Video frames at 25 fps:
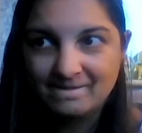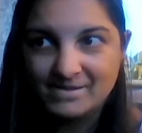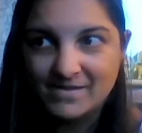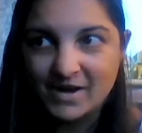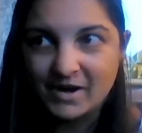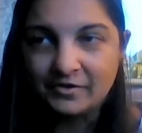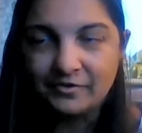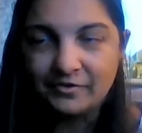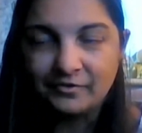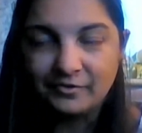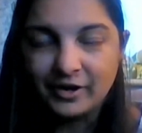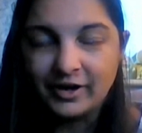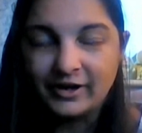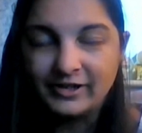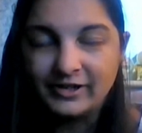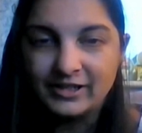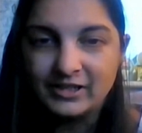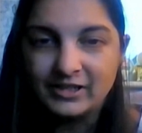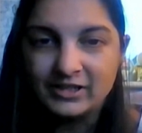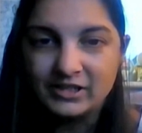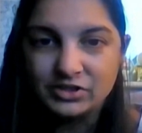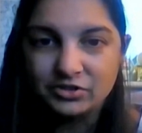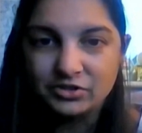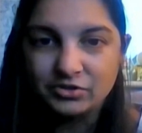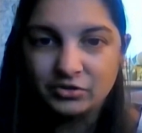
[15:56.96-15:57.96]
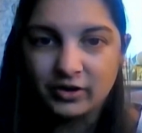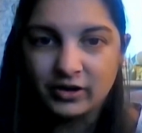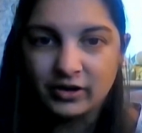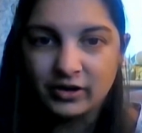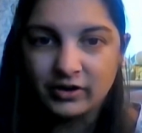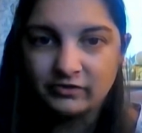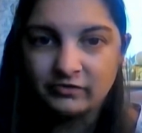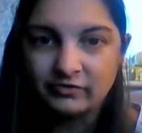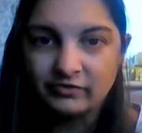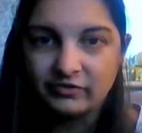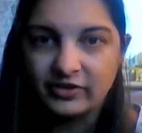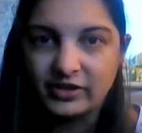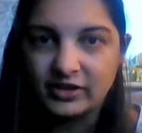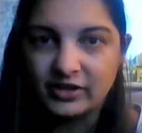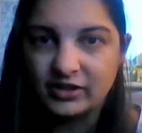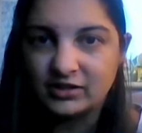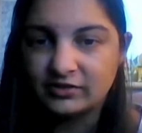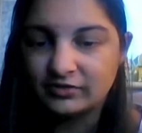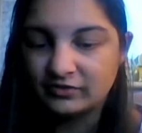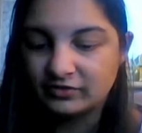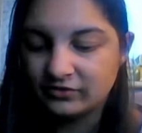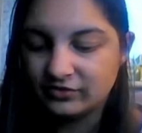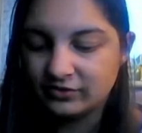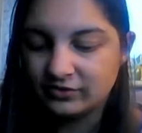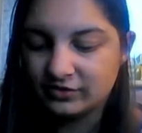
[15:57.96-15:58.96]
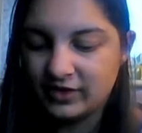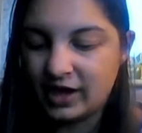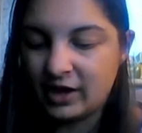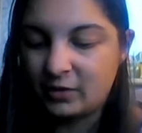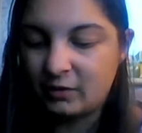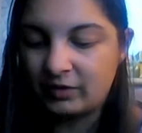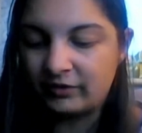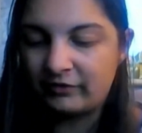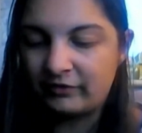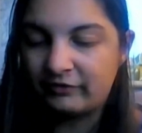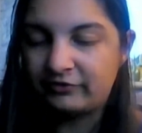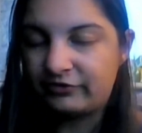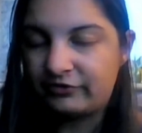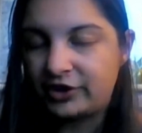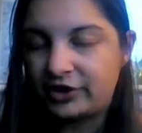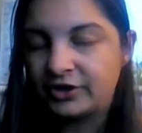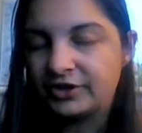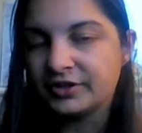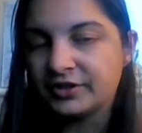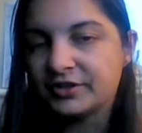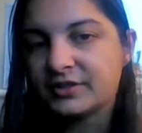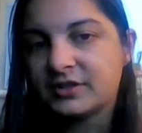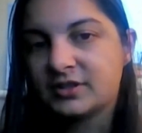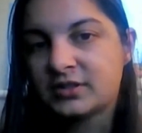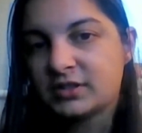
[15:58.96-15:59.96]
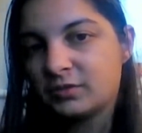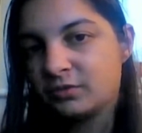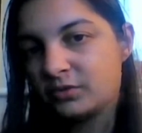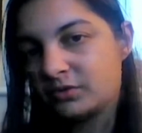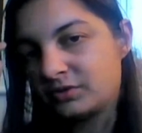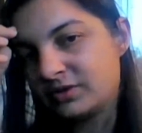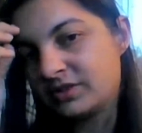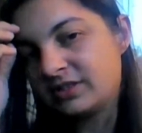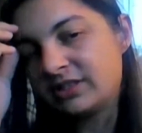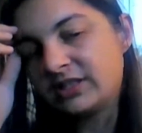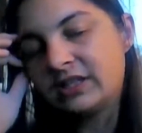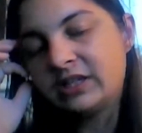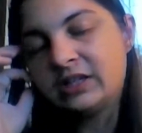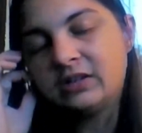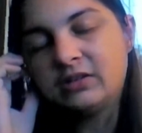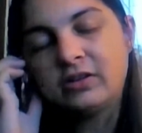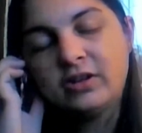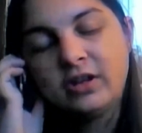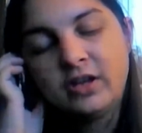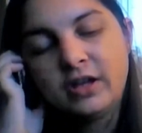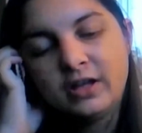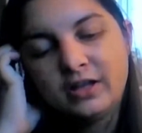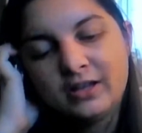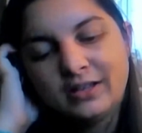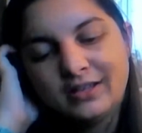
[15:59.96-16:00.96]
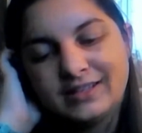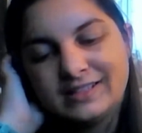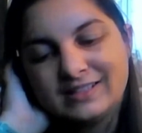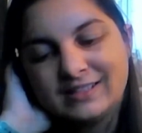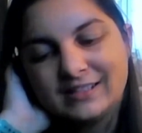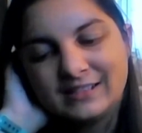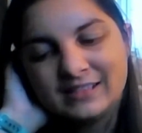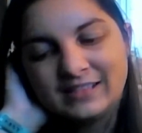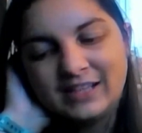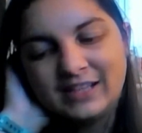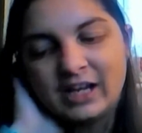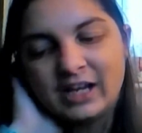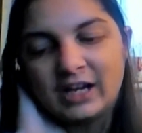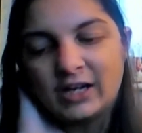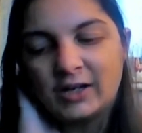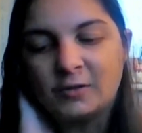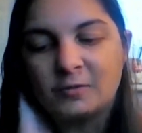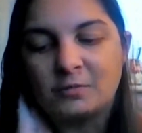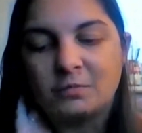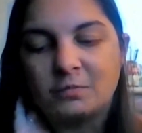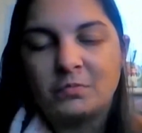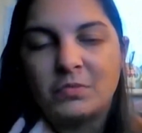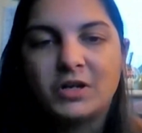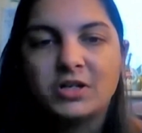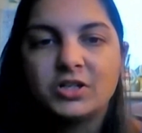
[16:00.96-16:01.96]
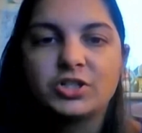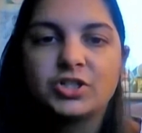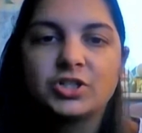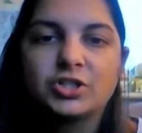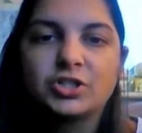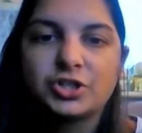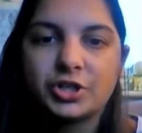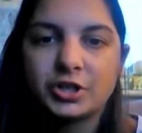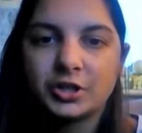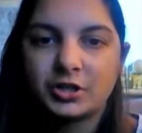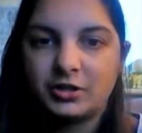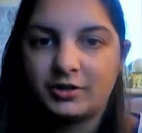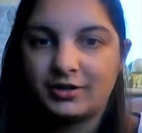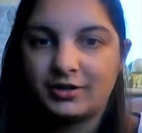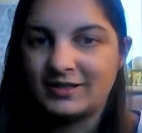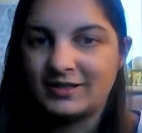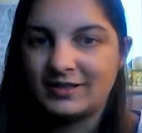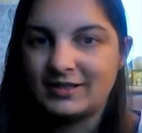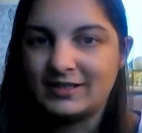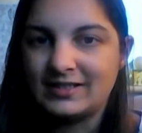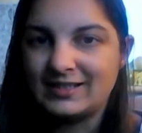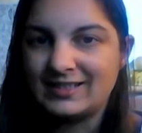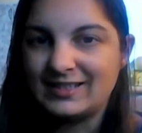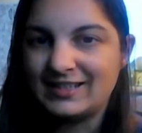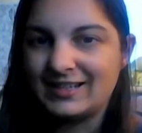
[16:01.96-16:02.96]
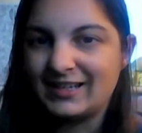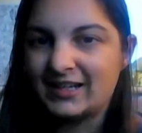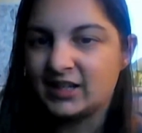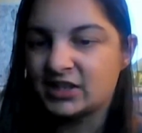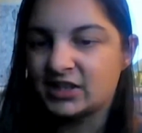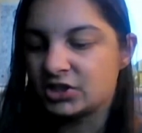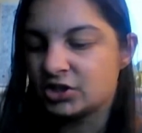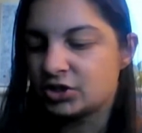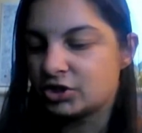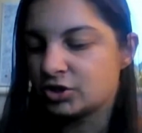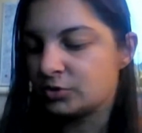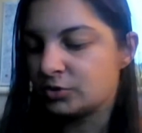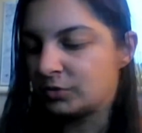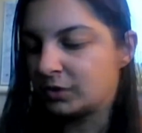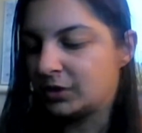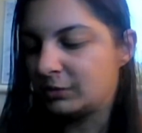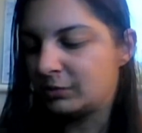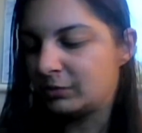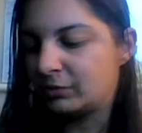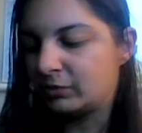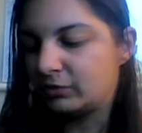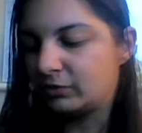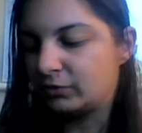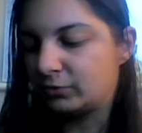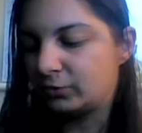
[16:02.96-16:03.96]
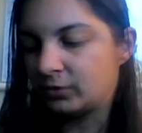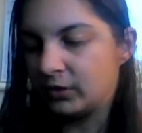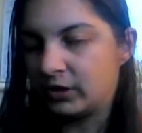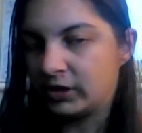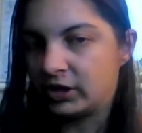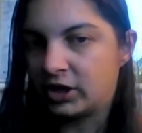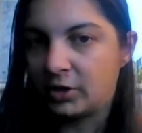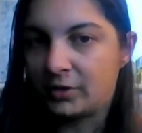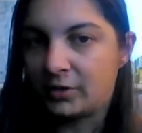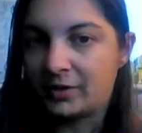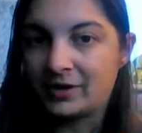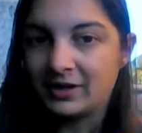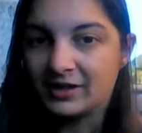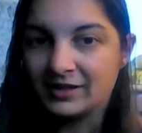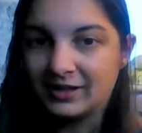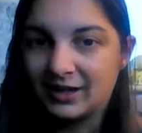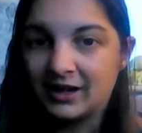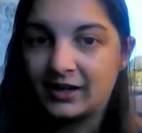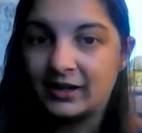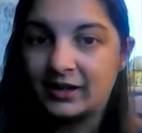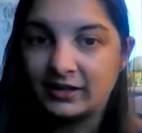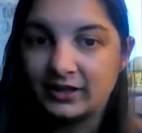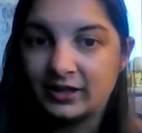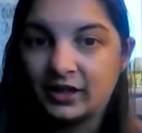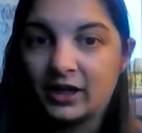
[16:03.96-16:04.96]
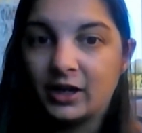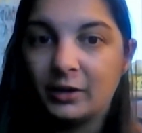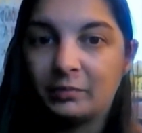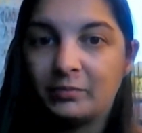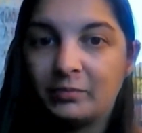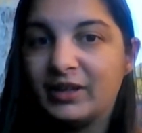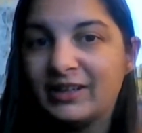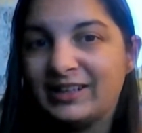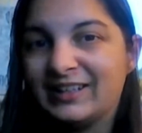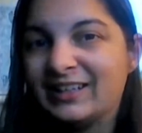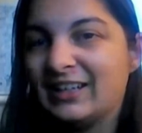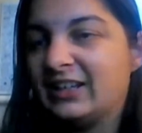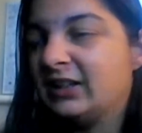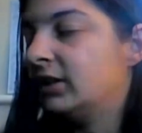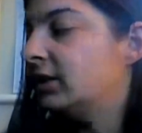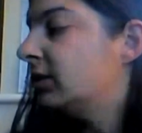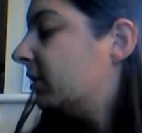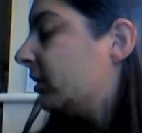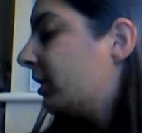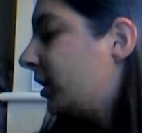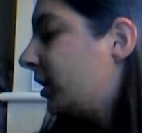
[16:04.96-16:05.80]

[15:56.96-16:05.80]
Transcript: No, I need to try and fit that one first. So I'll see exactly how much need to add to it before I go and cut it up again.